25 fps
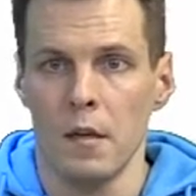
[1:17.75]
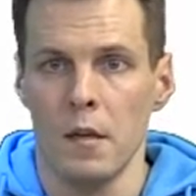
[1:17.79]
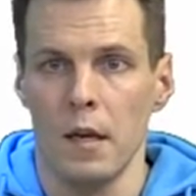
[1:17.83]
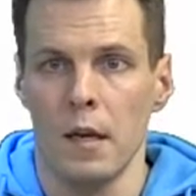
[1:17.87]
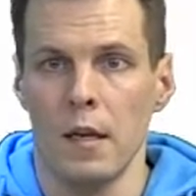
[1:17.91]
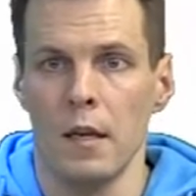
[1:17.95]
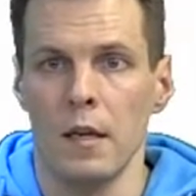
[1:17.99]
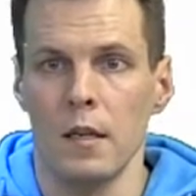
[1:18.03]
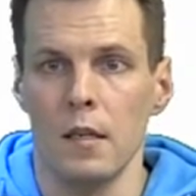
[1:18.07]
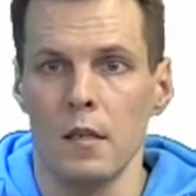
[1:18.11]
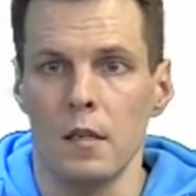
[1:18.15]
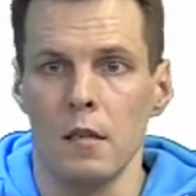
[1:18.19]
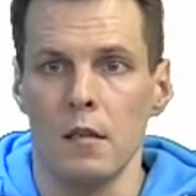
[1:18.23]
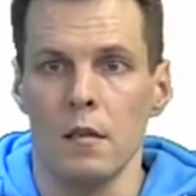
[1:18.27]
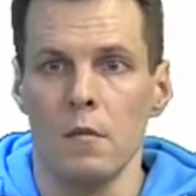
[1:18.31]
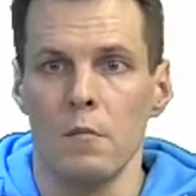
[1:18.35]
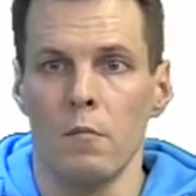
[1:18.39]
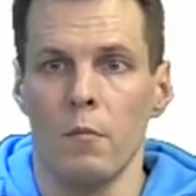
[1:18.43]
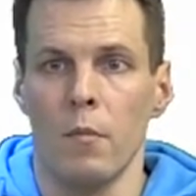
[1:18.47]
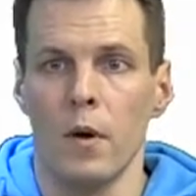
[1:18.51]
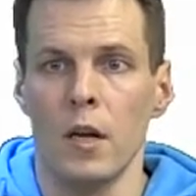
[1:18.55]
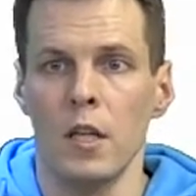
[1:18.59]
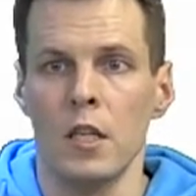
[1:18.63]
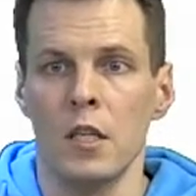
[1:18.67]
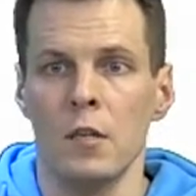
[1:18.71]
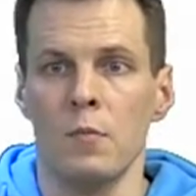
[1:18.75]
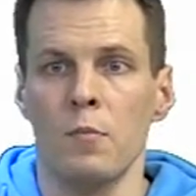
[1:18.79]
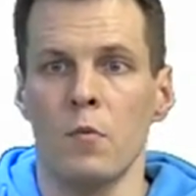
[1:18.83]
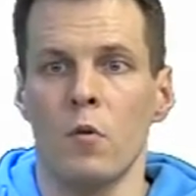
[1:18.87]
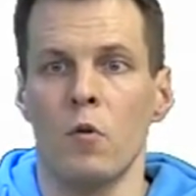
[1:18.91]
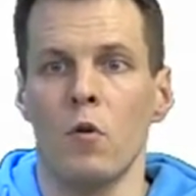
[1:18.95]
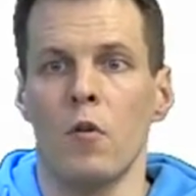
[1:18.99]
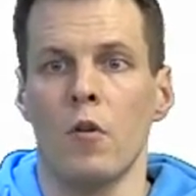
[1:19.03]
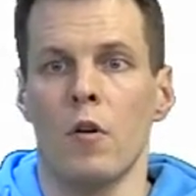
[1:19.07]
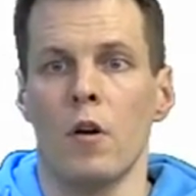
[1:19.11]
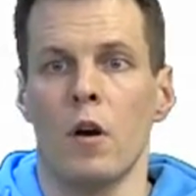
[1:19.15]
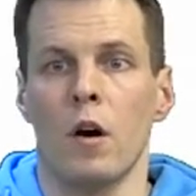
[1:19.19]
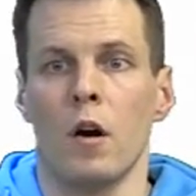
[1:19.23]
It is much
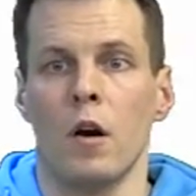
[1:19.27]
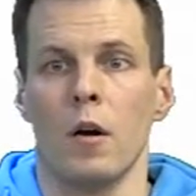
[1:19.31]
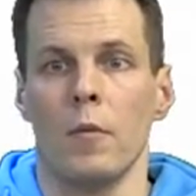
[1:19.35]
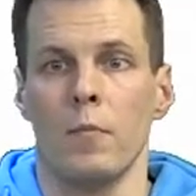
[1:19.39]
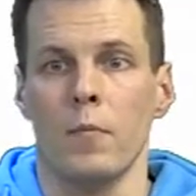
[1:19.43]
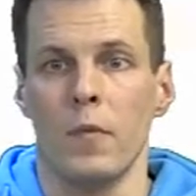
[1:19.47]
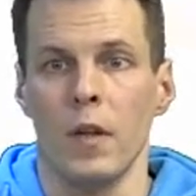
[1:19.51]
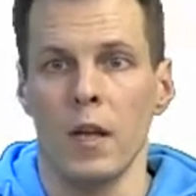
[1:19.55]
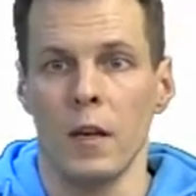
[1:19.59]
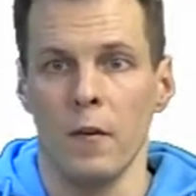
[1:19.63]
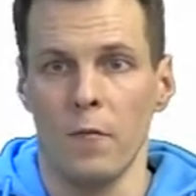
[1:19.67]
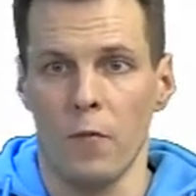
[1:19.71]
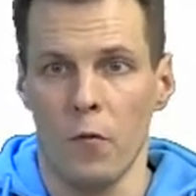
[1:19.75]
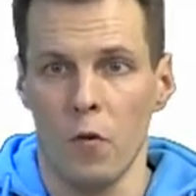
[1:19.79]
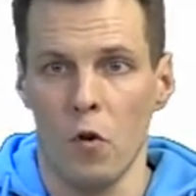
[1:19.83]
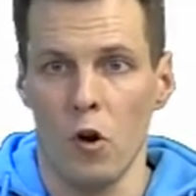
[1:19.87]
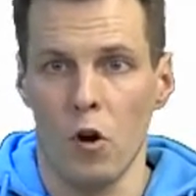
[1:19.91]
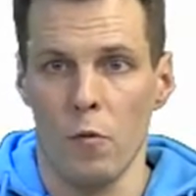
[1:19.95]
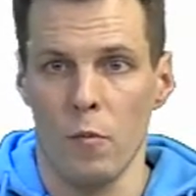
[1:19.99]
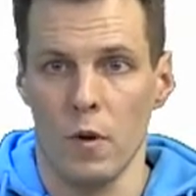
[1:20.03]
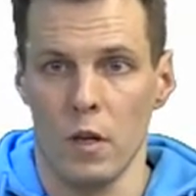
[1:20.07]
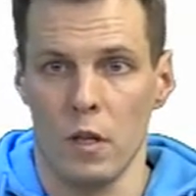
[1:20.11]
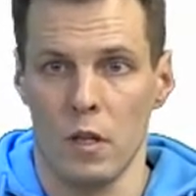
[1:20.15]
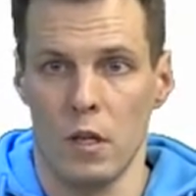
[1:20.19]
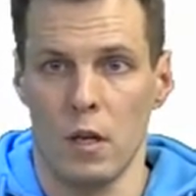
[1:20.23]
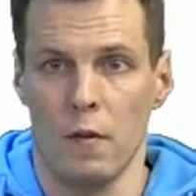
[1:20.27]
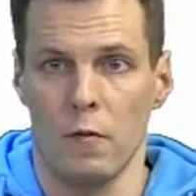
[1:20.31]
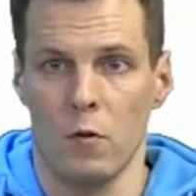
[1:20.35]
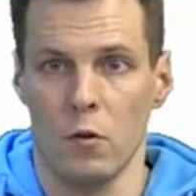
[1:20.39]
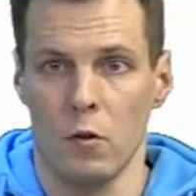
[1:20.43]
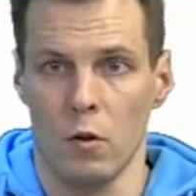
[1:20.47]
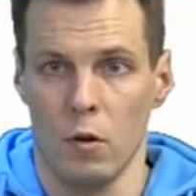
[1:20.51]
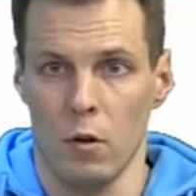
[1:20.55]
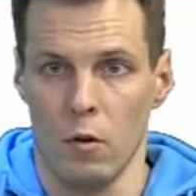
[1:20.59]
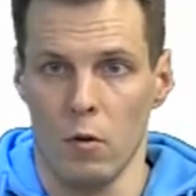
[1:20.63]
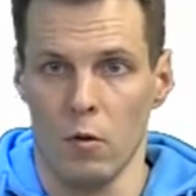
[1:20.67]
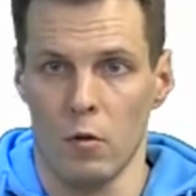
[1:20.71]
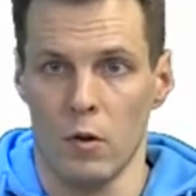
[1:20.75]
more informative
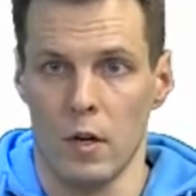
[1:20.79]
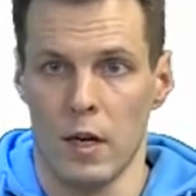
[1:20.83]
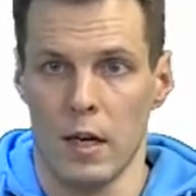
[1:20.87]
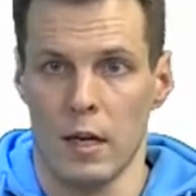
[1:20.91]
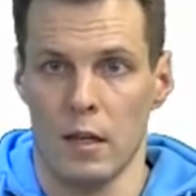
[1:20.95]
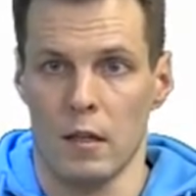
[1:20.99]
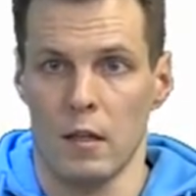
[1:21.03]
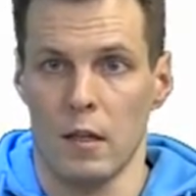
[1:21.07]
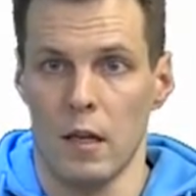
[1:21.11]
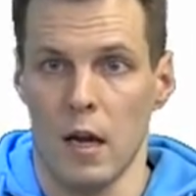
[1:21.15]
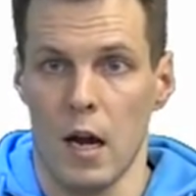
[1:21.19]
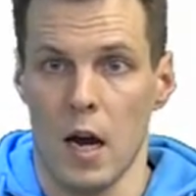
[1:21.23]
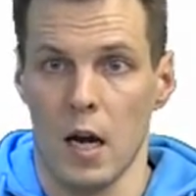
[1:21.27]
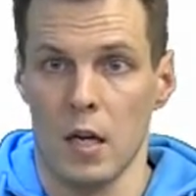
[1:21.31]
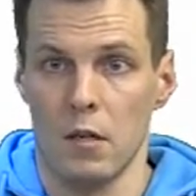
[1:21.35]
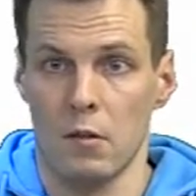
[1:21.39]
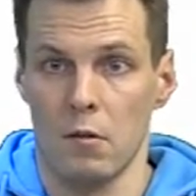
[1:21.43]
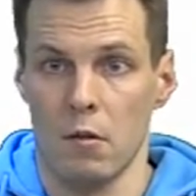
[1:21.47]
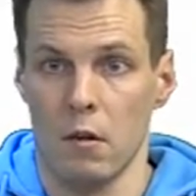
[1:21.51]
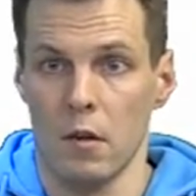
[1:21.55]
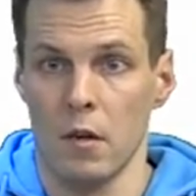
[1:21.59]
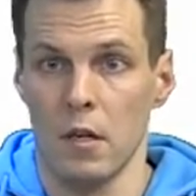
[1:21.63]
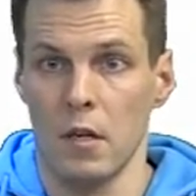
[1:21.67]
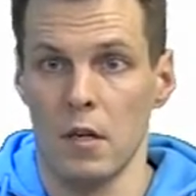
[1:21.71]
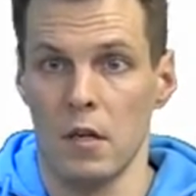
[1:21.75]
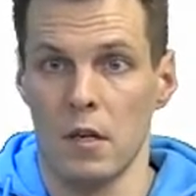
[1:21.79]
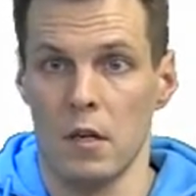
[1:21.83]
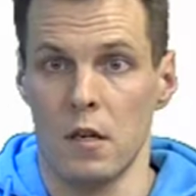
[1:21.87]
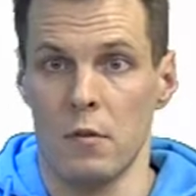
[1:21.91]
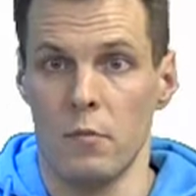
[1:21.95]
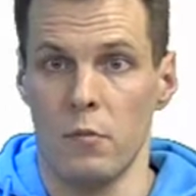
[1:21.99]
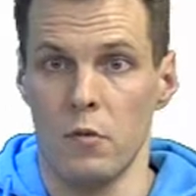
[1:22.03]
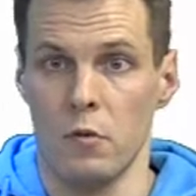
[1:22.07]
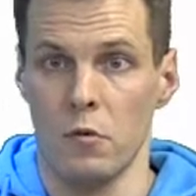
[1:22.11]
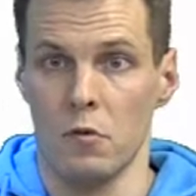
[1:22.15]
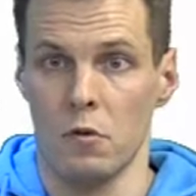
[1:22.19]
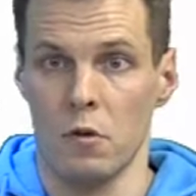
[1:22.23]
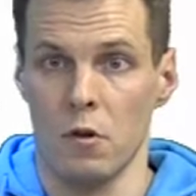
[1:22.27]
to look at the actual
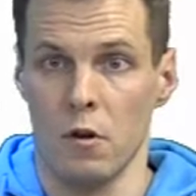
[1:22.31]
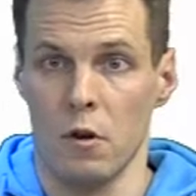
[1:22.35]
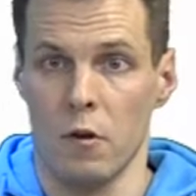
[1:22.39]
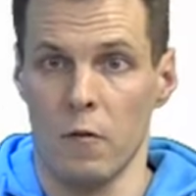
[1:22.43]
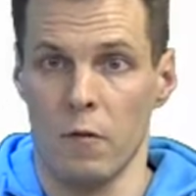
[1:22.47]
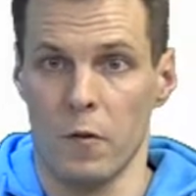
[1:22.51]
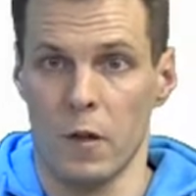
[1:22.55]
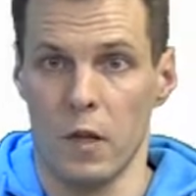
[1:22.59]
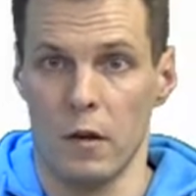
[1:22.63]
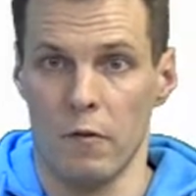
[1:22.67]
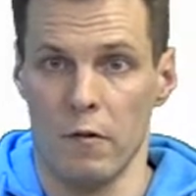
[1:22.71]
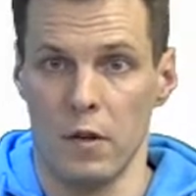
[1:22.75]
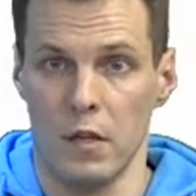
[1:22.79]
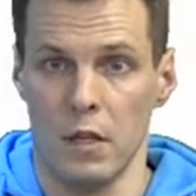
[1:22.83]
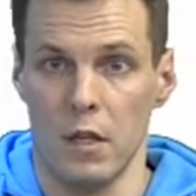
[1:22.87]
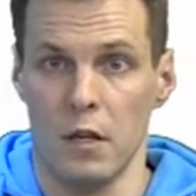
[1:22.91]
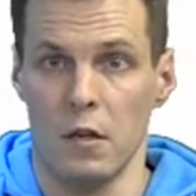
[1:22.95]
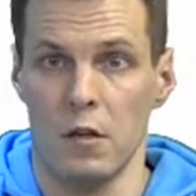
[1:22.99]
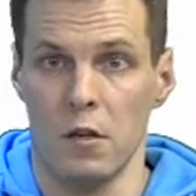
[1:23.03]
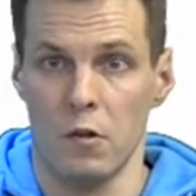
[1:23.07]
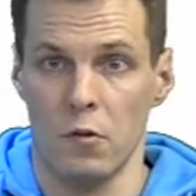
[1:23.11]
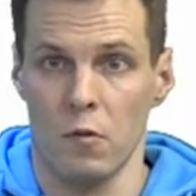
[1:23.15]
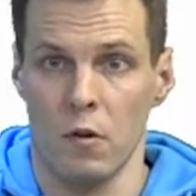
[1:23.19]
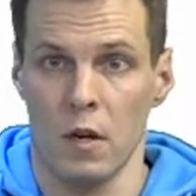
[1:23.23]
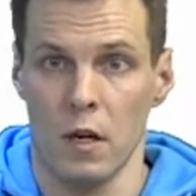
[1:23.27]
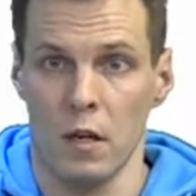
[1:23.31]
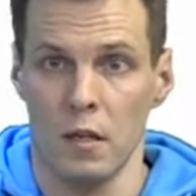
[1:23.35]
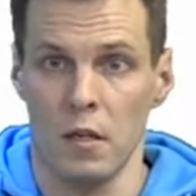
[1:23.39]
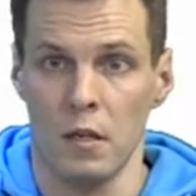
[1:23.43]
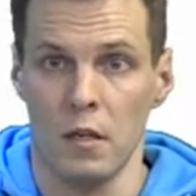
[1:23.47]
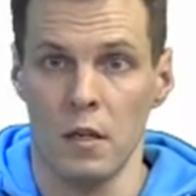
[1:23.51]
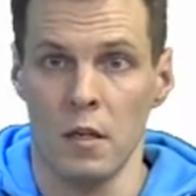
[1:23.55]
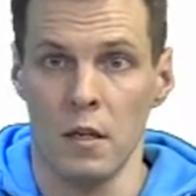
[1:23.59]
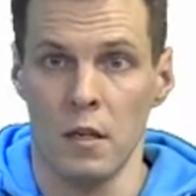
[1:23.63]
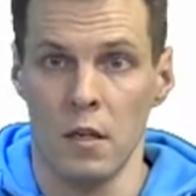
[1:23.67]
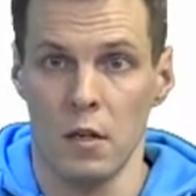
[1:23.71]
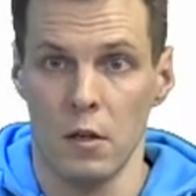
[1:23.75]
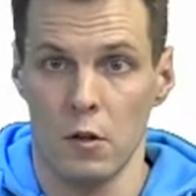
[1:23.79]
distribution of the residuals